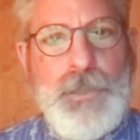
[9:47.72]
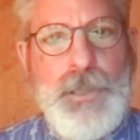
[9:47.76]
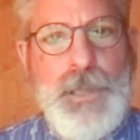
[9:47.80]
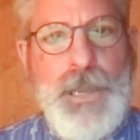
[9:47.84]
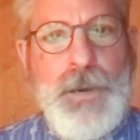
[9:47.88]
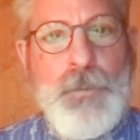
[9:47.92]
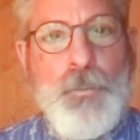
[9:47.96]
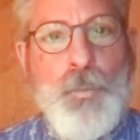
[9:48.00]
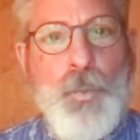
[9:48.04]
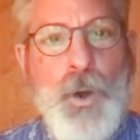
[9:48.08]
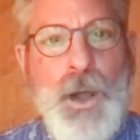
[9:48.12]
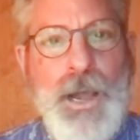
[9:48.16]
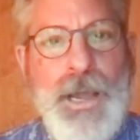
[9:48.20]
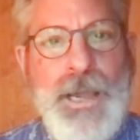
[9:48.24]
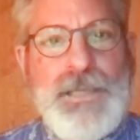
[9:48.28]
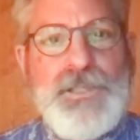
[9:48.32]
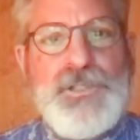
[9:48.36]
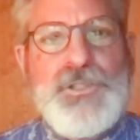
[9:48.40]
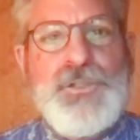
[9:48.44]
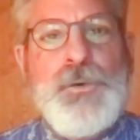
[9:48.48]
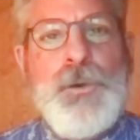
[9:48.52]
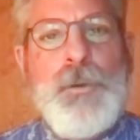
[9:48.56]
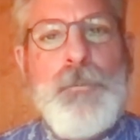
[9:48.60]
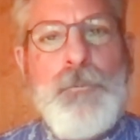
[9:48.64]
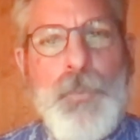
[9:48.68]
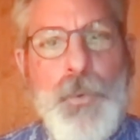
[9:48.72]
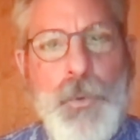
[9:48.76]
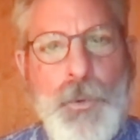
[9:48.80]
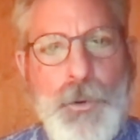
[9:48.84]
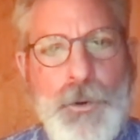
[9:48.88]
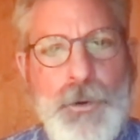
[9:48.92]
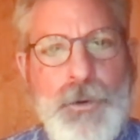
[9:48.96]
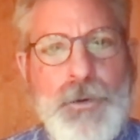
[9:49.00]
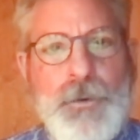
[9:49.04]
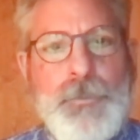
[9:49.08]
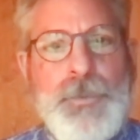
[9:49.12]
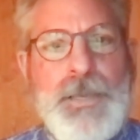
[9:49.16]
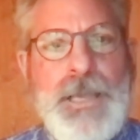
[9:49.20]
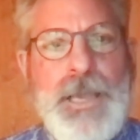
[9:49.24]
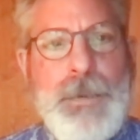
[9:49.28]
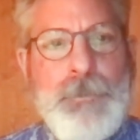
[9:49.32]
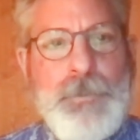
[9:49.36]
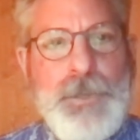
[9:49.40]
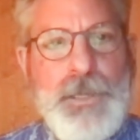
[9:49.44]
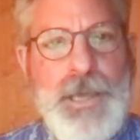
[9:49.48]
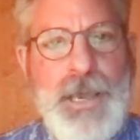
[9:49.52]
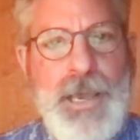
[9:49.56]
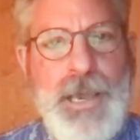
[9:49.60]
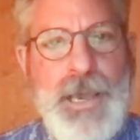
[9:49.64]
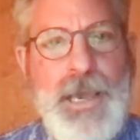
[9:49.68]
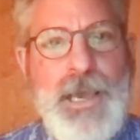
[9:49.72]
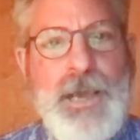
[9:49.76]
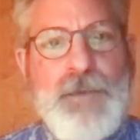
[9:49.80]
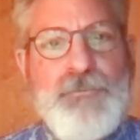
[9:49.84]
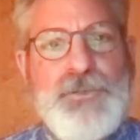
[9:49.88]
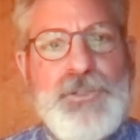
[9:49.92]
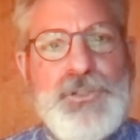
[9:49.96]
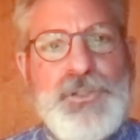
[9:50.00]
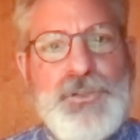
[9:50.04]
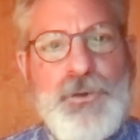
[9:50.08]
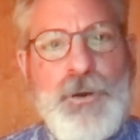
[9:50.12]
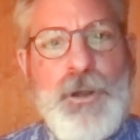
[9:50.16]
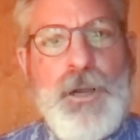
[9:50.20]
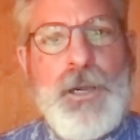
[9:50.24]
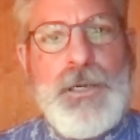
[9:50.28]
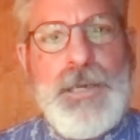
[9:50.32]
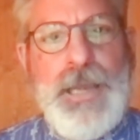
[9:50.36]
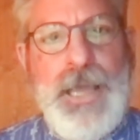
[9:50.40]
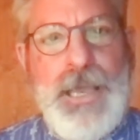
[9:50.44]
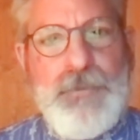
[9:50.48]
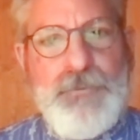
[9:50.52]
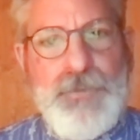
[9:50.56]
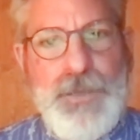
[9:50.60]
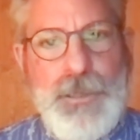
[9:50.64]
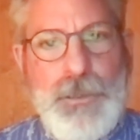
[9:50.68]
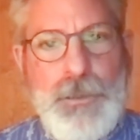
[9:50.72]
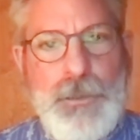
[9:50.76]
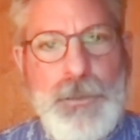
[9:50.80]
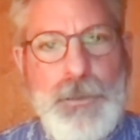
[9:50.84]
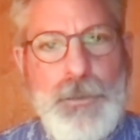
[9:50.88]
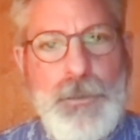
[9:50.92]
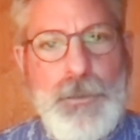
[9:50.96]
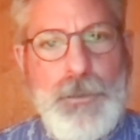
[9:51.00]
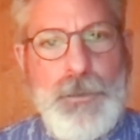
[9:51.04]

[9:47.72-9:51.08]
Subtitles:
and why it's so important to be able to have a strong Navy.